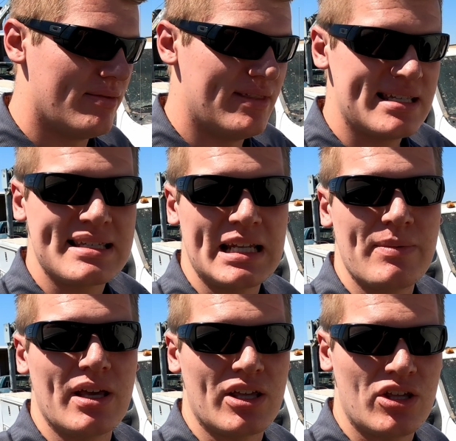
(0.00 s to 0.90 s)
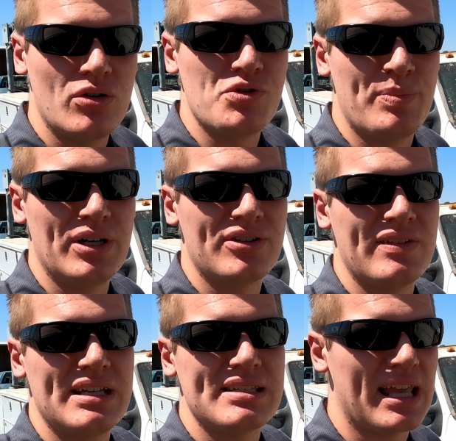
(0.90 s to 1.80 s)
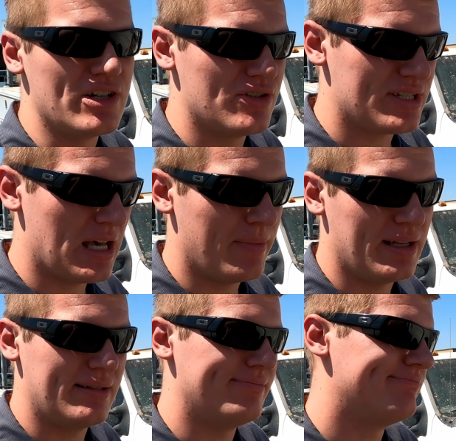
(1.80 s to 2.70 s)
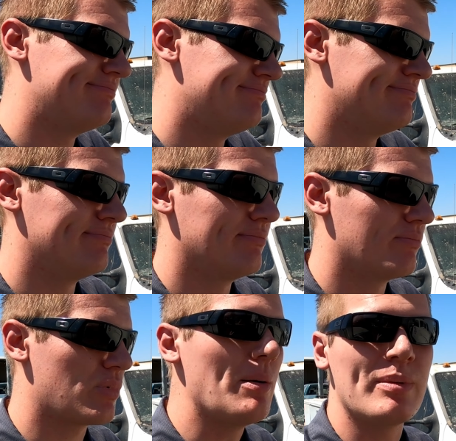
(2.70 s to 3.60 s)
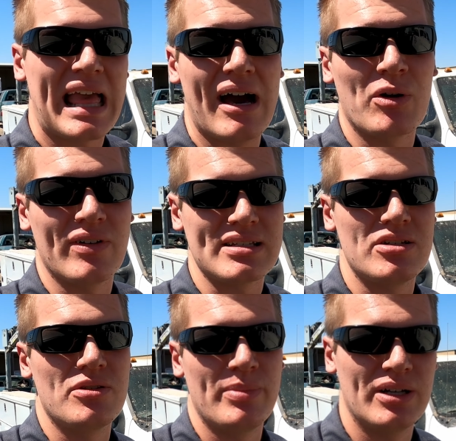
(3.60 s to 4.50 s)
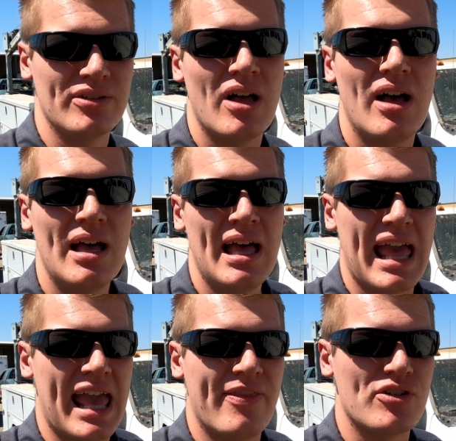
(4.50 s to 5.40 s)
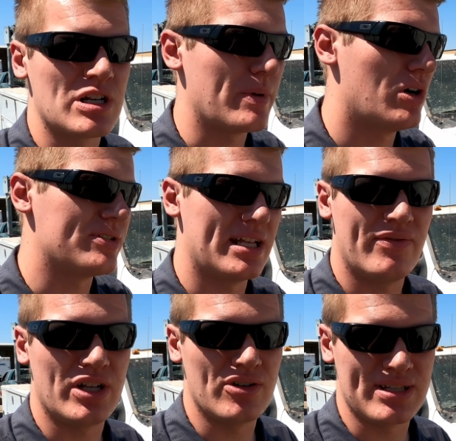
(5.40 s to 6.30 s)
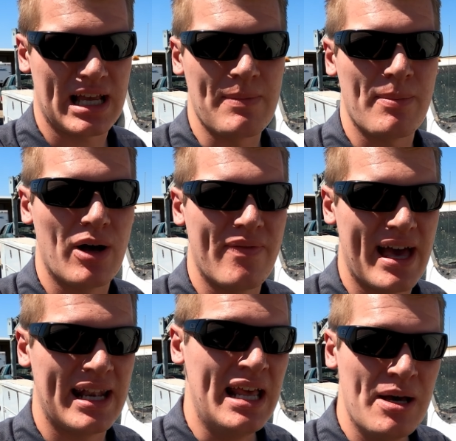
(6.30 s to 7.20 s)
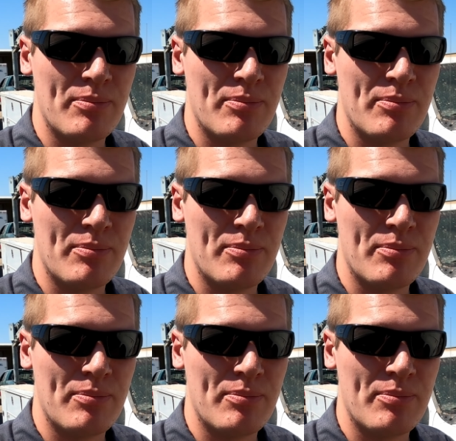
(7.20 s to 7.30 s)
this is going to be a huge build on this. The engine's coming probably out of it to do the build, and there's going to be a whole ton of videos that come up on that.